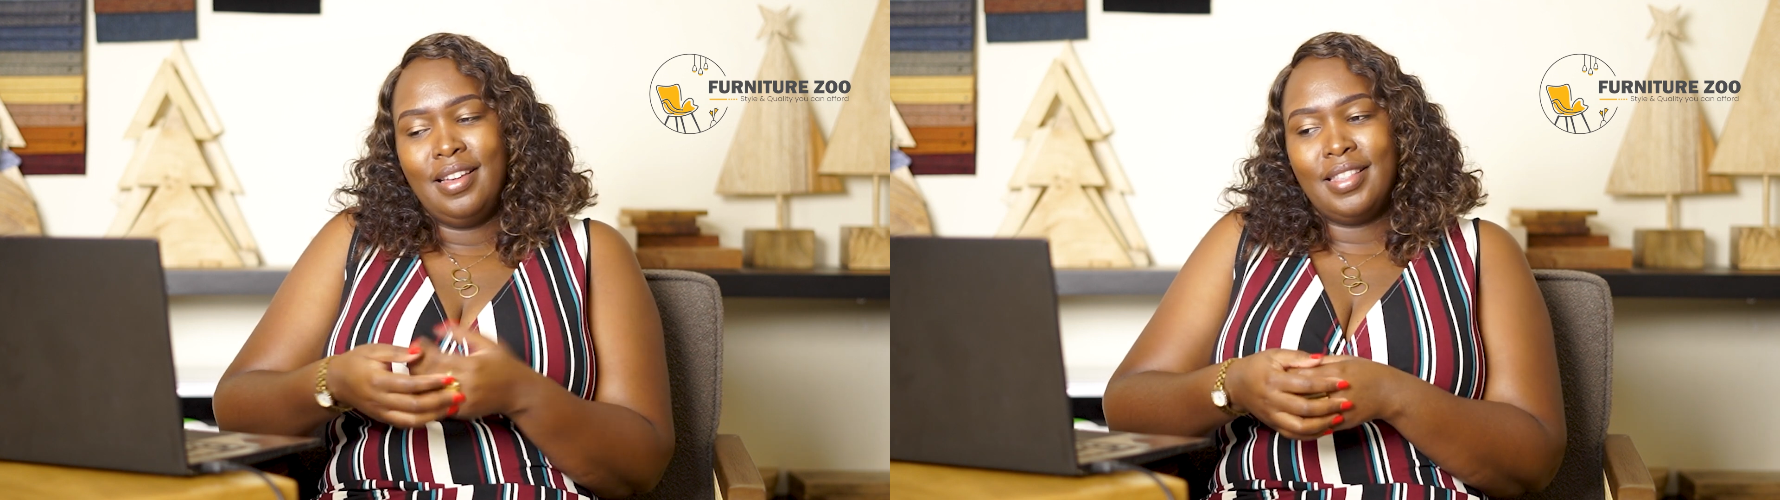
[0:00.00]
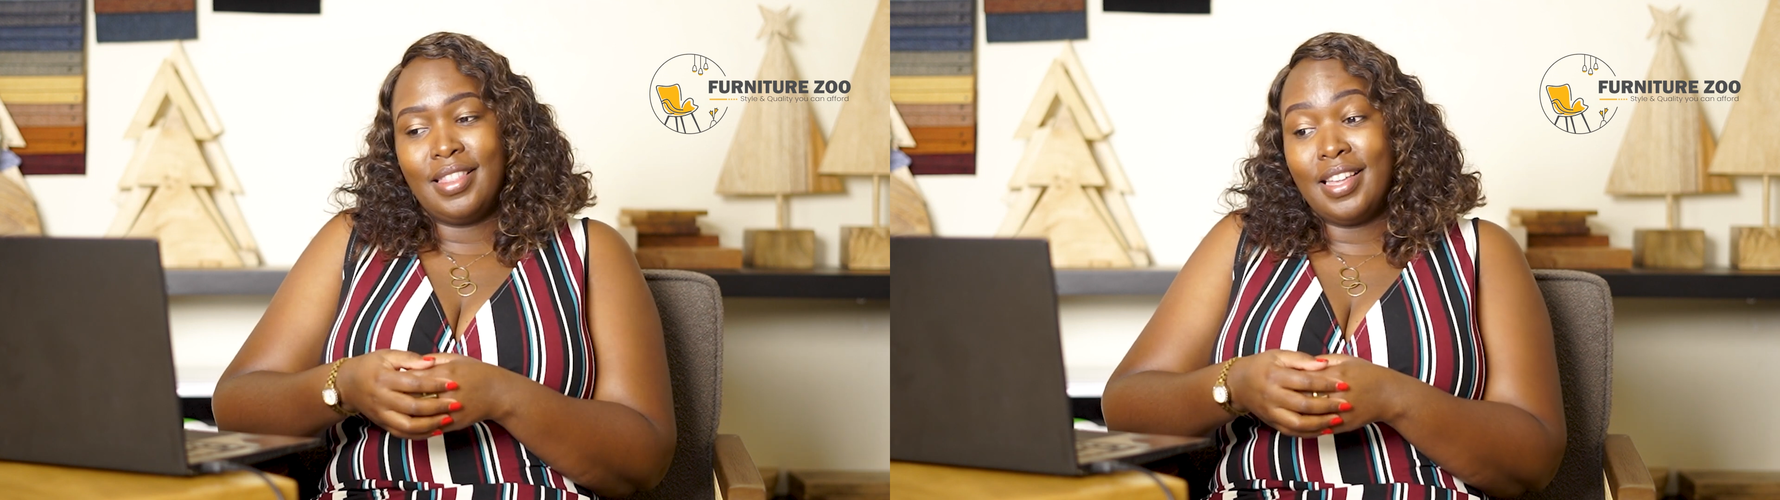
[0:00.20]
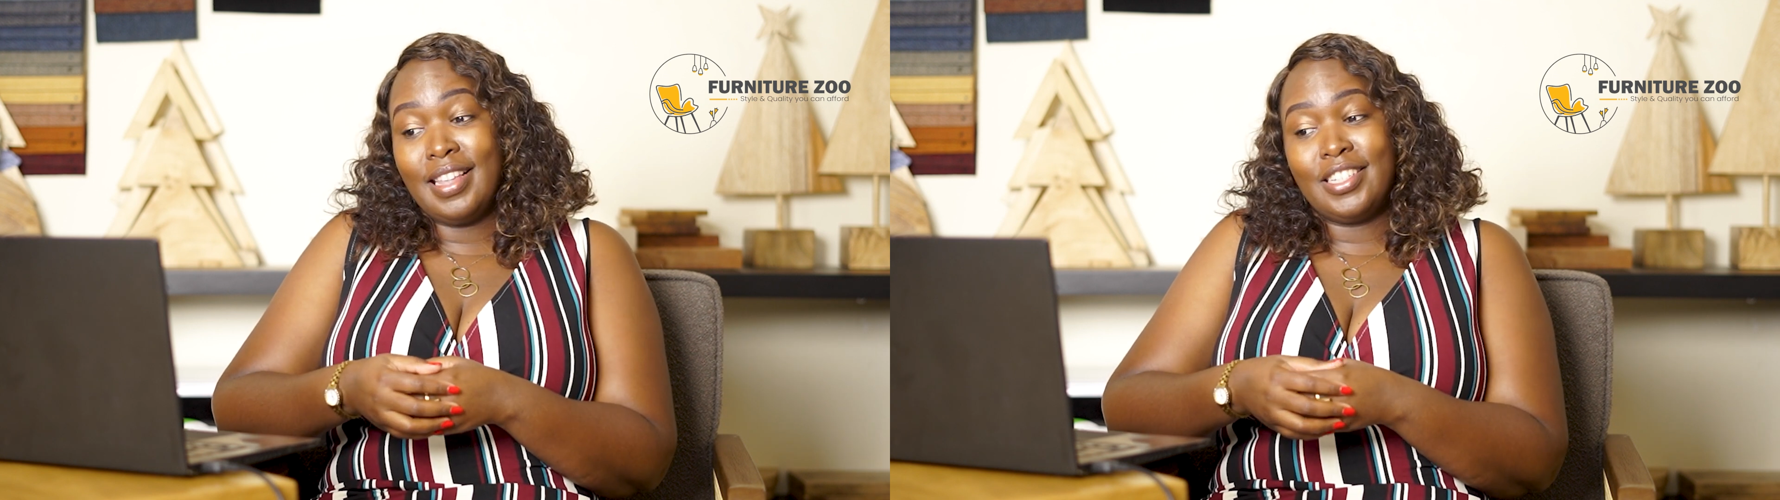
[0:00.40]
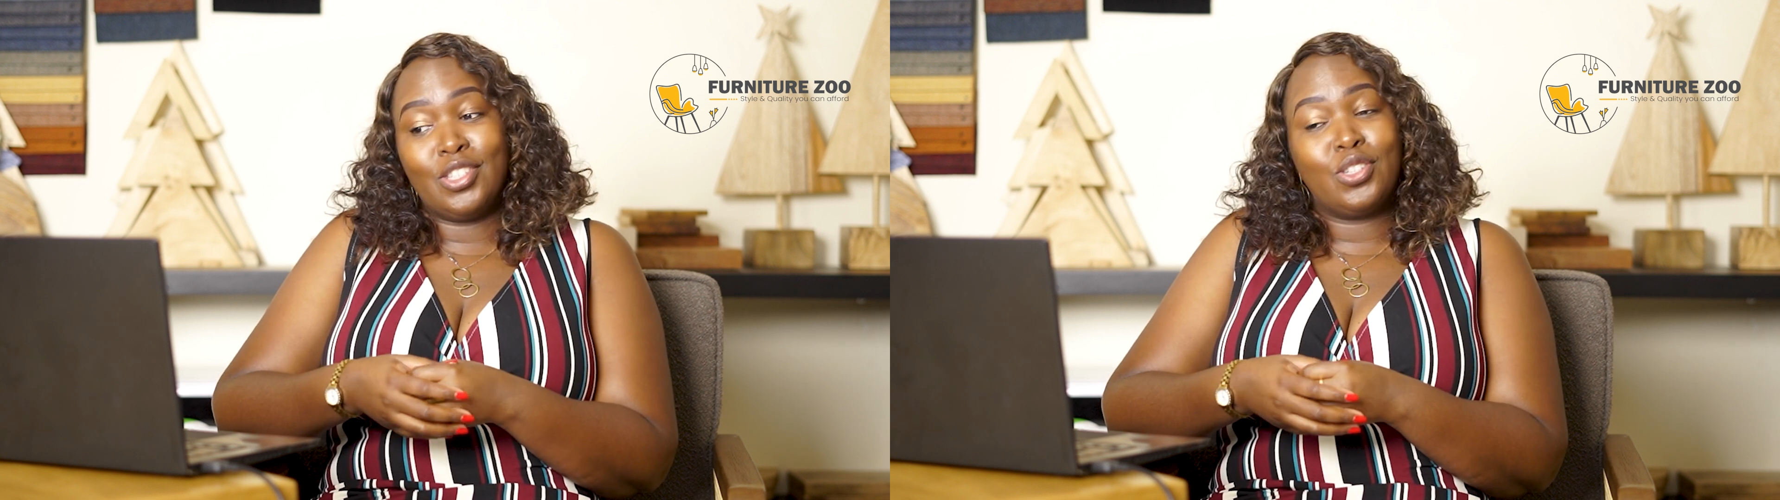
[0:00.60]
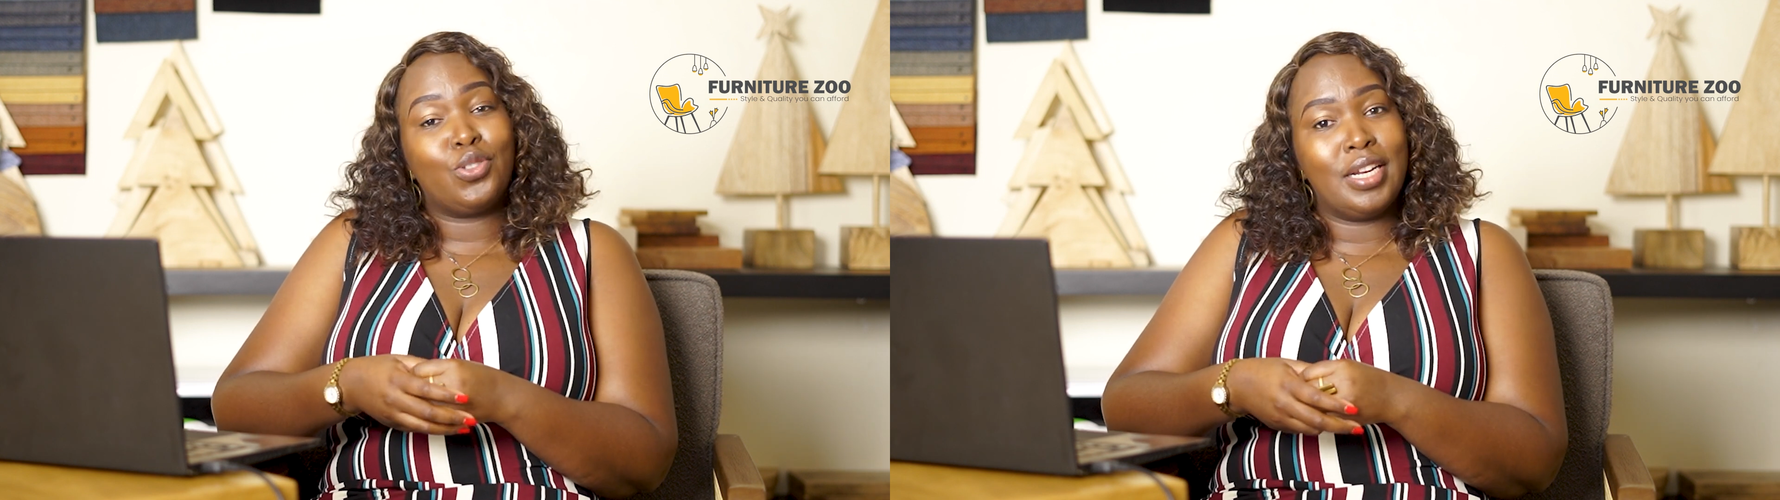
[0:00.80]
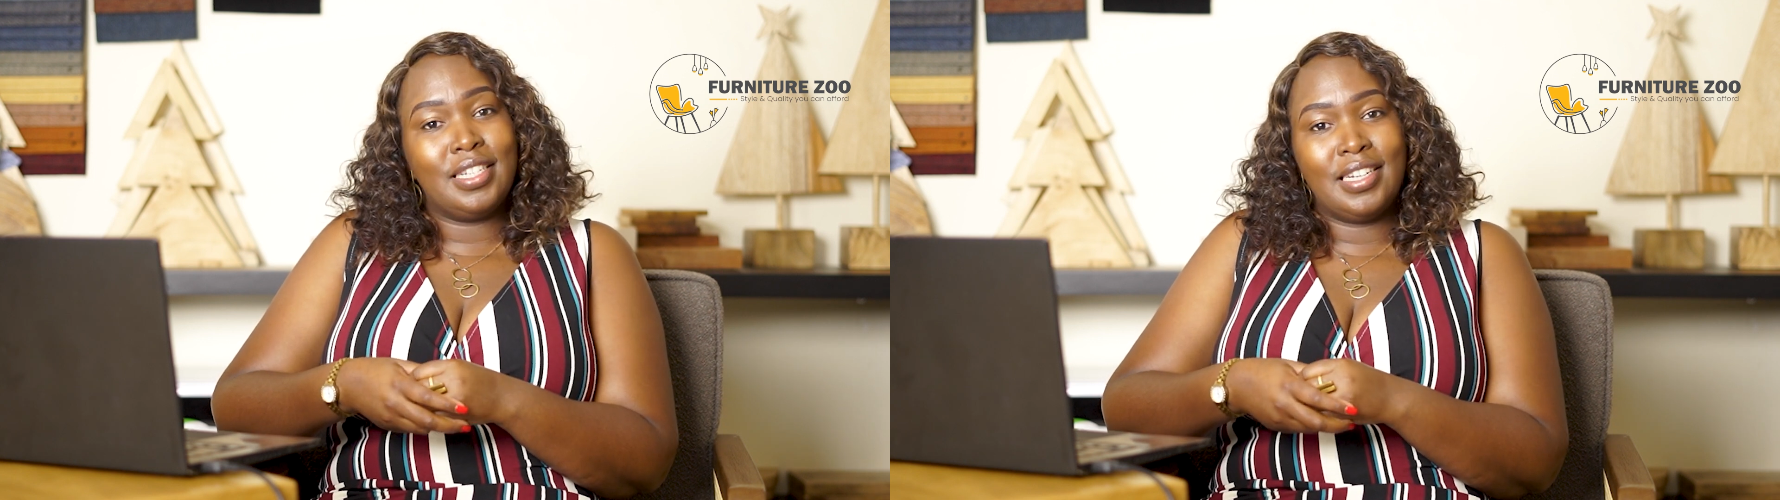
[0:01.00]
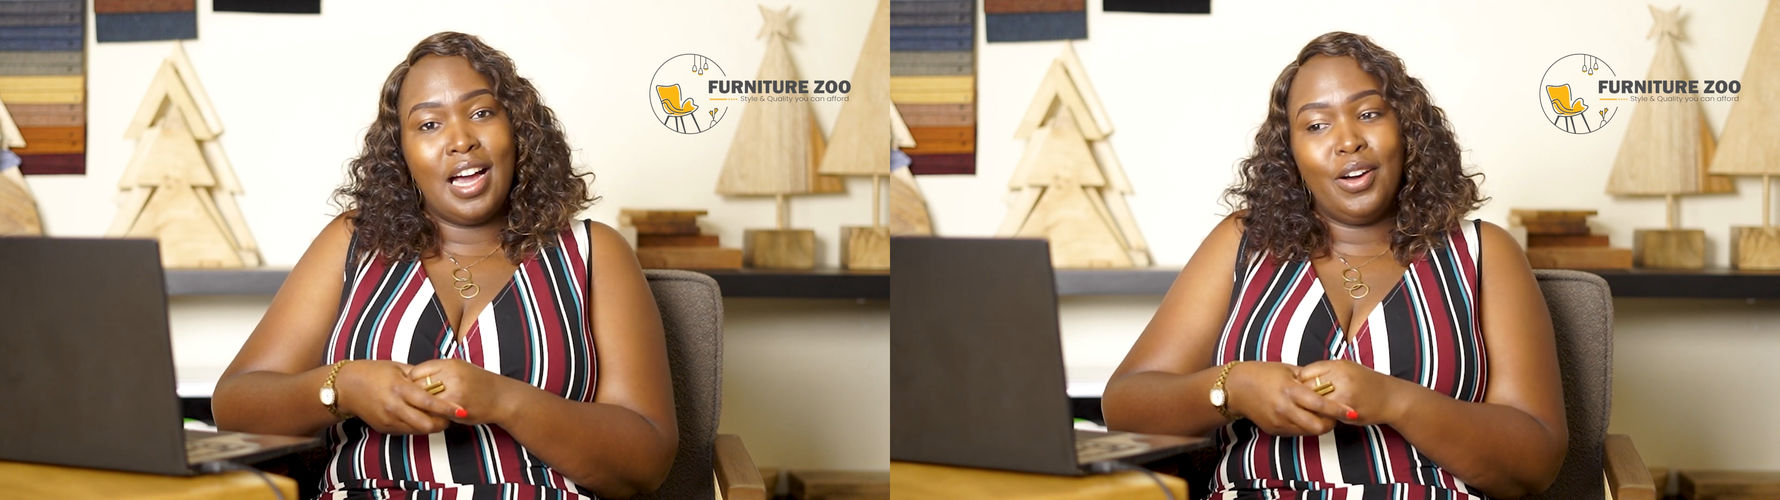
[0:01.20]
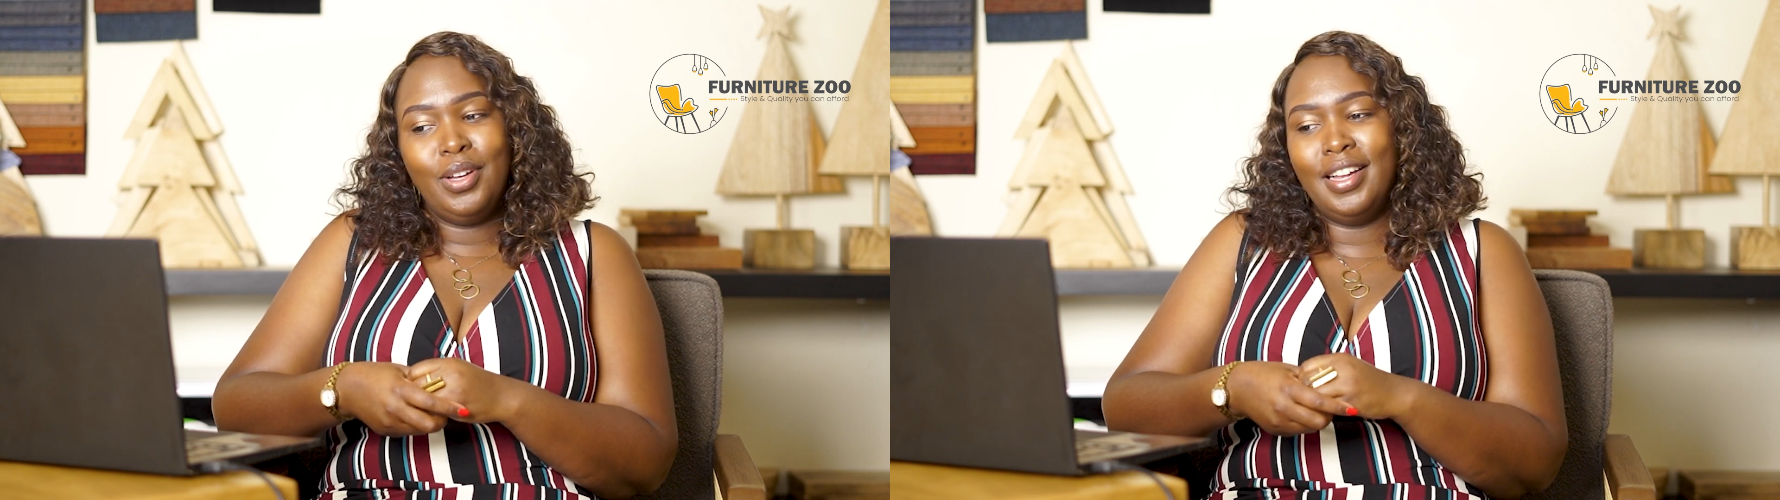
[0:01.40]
the thing that is trendy now,